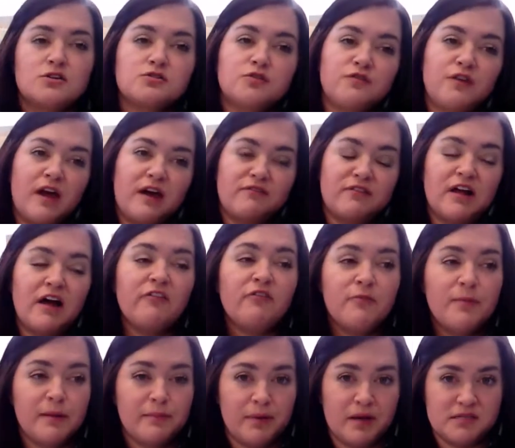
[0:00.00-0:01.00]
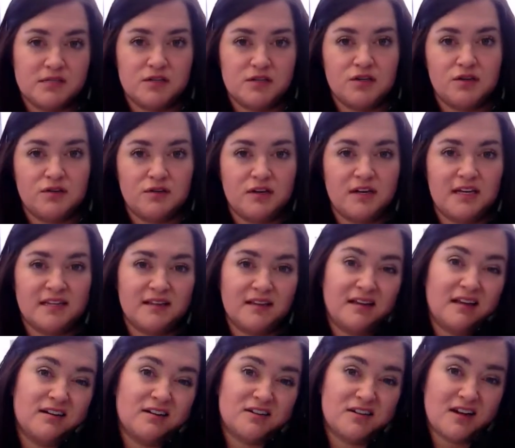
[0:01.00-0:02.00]
if you have an alphabet puzzle, you could get the
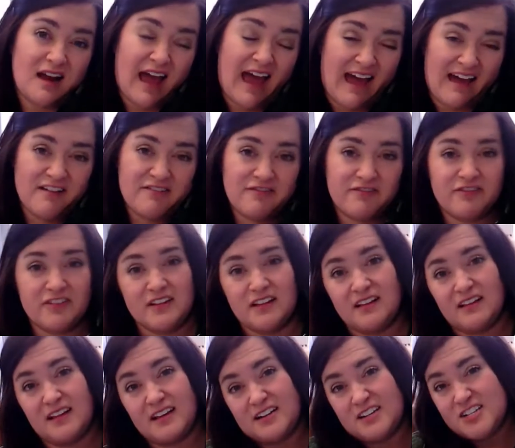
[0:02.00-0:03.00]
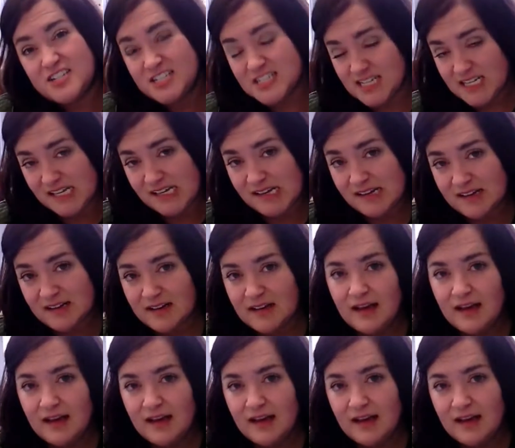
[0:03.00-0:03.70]
letter F and the letter T.